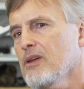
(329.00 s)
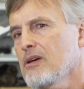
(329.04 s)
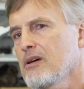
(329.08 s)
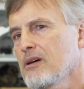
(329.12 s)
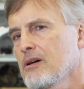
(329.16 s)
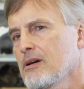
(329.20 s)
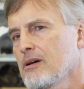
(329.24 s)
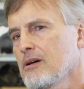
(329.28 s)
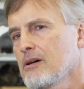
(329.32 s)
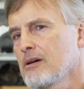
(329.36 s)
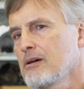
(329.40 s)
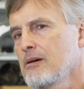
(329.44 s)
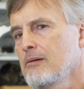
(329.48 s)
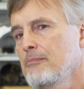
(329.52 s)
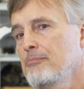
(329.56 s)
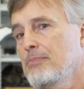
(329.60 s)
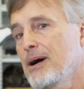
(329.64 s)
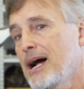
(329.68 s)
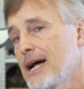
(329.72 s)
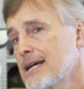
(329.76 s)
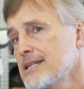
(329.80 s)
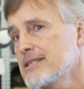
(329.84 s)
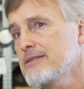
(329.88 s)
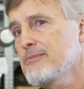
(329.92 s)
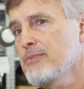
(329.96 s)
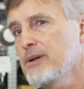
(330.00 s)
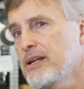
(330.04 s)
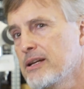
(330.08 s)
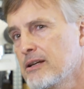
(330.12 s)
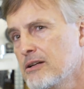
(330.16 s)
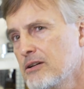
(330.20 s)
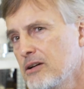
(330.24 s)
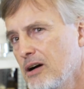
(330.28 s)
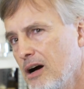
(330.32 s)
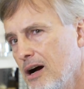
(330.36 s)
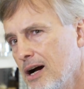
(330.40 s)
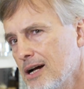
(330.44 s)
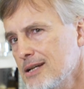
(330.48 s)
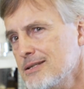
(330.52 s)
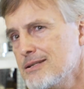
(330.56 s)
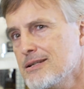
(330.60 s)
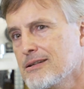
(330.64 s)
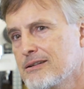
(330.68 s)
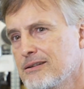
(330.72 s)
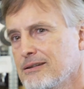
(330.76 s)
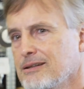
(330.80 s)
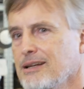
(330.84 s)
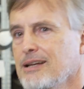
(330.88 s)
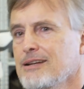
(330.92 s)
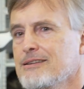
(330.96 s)
uh, possibly causal
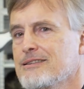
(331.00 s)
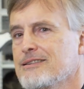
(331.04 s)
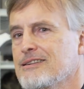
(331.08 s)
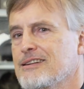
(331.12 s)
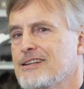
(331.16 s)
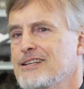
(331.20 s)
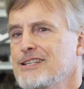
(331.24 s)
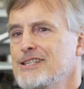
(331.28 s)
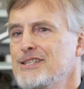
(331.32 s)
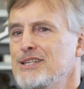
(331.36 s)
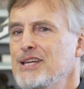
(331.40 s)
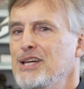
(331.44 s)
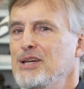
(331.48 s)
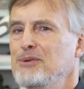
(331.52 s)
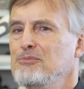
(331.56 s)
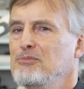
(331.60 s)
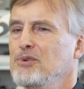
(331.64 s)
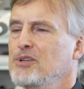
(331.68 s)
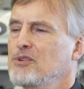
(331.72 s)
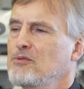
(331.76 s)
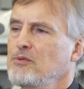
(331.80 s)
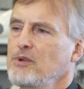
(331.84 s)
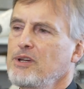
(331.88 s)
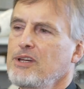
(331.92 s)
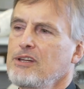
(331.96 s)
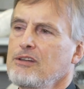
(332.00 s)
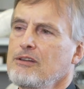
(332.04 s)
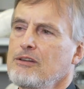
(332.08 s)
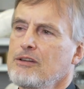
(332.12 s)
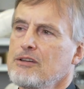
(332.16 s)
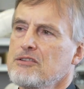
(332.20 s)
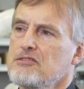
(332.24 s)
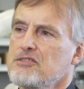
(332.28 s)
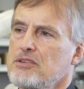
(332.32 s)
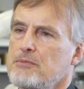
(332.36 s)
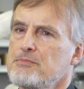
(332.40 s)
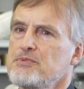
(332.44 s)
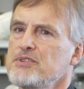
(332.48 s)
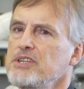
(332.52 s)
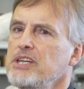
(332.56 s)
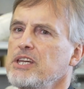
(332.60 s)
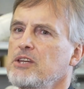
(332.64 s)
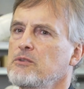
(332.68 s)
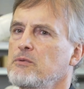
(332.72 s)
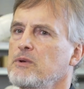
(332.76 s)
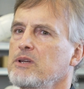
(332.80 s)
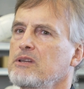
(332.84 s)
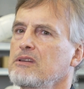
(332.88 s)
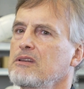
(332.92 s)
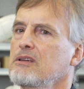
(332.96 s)
connections between
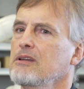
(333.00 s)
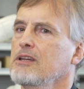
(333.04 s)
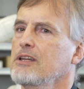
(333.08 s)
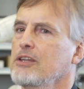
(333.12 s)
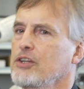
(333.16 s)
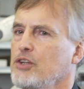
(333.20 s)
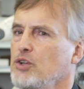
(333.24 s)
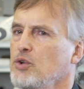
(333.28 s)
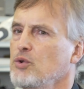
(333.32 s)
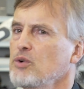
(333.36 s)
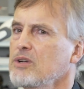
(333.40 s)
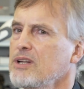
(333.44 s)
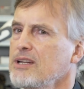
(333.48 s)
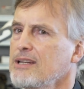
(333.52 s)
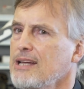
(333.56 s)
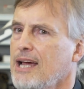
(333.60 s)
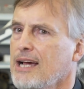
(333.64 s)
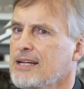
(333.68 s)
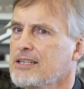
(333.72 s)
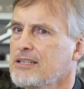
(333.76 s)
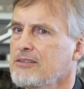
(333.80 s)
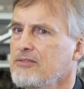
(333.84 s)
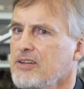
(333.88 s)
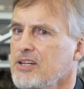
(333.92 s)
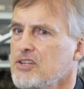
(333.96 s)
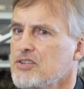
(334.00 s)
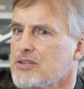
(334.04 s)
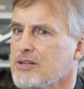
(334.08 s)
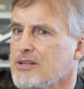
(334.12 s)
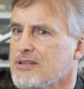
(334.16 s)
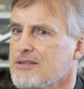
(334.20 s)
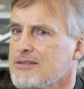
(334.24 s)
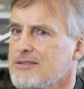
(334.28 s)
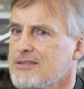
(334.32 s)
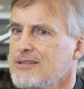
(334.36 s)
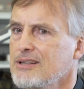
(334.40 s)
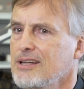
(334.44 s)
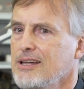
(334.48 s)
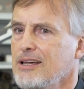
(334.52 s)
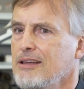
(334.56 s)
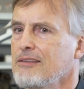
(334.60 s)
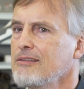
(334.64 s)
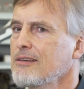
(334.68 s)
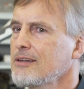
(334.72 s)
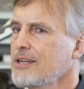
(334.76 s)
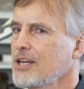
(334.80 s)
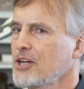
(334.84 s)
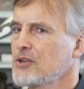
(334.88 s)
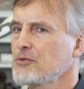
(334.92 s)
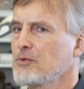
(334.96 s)
subsequent unit activations in
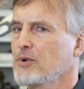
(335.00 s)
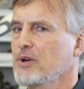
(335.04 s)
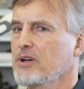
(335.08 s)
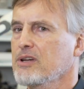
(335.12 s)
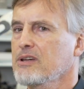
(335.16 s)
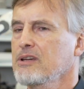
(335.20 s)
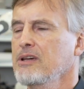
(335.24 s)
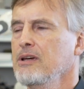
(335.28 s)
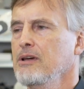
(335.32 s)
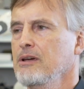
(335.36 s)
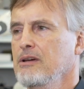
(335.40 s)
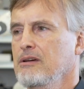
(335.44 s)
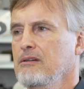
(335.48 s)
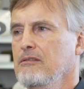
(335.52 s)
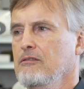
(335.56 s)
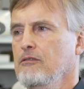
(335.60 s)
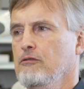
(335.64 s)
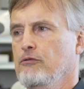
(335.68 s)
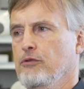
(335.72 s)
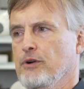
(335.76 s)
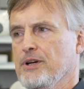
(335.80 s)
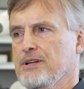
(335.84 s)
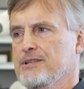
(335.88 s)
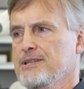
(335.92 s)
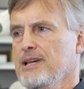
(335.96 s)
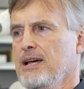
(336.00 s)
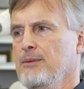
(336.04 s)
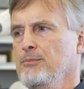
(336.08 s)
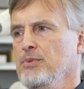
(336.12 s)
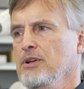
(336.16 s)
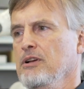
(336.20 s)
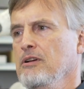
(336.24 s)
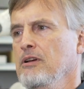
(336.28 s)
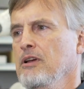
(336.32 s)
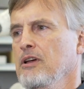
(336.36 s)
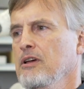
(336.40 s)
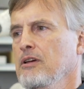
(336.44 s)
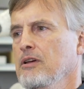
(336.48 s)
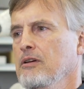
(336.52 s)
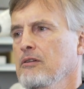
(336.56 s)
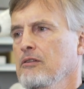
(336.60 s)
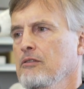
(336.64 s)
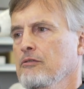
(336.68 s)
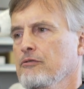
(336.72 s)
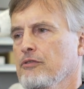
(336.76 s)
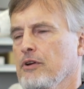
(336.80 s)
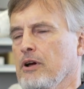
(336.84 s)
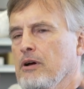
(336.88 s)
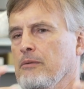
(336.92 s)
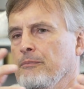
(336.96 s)
the network. For example,
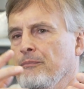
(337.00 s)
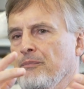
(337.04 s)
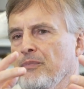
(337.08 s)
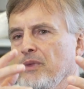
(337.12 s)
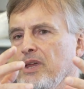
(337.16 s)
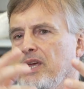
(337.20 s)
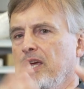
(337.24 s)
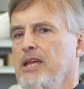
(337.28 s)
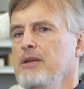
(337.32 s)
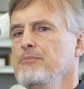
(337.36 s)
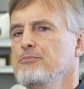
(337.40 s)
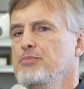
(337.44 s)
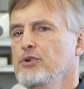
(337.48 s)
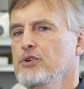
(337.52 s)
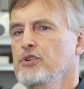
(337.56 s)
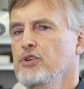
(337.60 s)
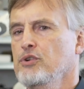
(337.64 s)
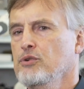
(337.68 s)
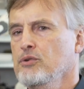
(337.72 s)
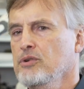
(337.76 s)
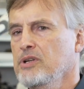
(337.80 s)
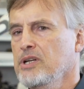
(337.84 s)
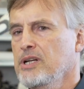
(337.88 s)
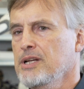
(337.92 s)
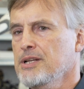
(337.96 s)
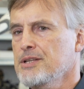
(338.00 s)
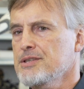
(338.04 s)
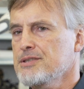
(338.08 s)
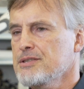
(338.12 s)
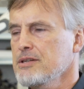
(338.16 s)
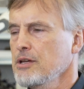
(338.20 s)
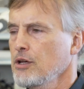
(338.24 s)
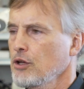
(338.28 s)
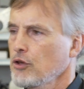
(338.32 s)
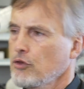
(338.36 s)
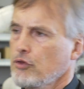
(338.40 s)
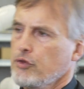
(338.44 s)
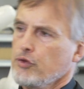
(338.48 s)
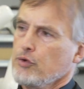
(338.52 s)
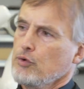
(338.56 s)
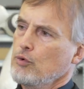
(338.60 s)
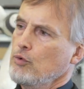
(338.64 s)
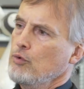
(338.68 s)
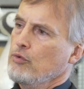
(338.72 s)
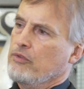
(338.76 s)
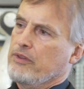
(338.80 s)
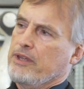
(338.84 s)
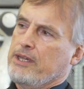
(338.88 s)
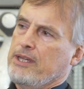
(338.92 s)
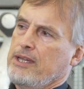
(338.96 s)
from input units
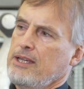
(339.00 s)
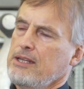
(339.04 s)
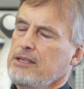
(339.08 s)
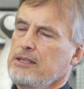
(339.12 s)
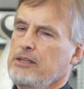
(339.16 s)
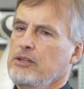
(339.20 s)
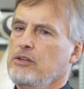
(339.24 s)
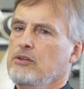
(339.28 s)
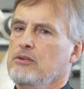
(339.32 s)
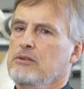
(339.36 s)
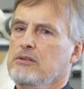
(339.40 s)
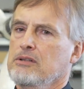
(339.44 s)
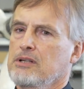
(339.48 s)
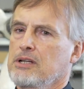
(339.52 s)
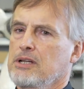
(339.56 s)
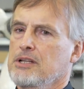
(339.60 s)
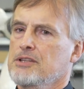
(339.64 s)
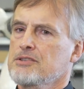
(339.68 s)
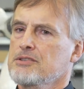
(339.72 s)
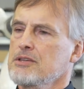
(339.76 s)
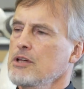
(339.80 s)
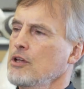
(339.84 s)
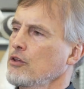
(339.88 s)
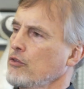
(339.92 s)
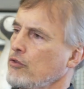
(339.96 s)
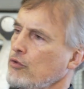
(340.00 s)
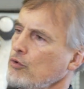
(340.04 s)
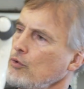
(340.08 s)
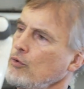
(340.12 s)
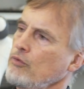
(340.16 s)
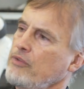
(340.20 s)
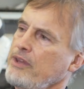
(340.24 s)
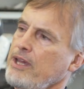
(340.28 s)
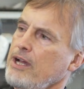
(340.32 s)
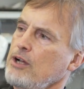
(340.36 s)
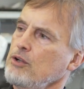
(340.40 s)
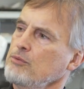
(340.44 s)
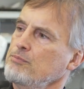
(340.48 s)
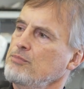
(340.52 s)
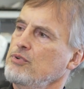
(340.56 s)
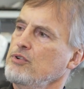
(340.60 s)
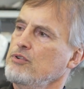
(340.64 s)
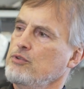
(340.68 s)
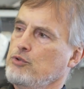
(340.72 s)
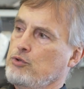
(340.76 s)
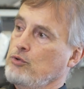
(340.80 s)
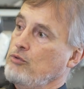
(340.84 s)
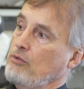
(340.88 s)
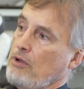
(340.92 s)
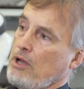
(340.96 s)
through the hidden units, through the
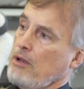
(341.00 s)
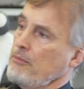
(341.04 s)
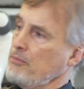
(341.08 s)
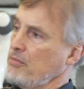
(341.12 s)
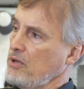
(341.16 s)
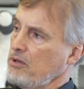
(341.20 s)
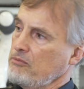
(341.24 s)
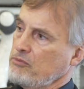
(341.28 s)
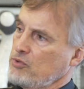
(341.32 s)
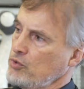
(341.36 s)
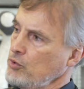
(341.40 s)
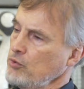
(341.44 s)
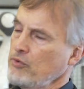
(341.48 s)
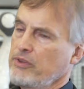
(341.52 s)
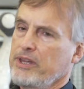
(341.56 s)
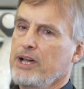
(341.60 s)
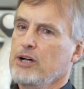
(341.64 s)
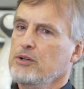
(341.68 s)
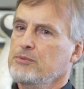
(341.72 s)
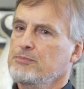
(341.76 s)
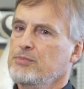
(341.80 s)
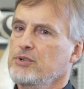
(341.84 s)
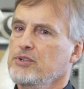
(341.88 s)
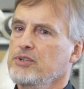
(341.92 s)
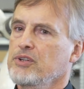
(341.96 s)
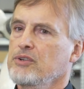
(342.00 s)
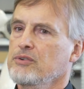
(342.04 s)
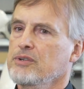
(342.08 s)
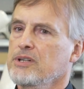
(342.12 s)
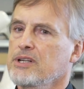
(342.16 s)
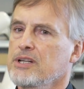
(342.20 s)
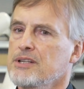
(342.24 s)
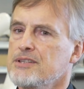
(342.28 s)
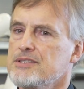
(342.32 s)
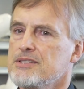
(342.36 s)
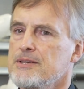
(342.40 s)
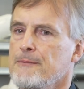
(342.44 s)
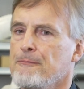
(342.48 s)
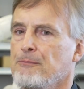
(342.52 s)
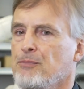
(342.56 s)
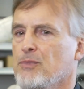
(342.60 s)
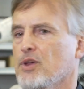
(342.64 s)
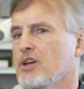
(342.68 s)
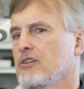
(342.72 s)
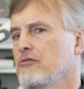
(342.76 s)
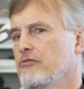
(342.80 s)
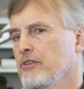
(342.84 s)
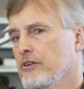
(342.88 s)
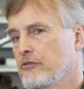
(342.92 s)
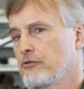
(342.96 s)
output to, up to the output units
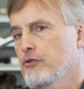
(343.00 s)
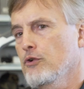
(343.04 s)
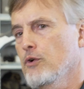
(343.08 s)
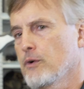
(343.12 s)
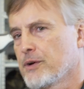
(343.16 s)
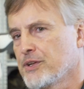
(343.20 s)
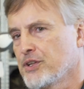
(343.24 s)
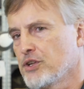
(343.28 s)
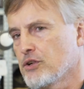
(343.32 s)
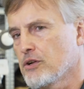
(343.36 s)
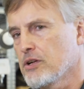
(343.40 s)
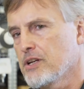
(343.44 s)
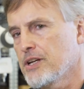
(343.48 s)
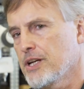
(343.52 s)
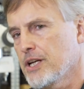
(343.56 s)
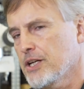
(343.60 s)
in feed-forward neural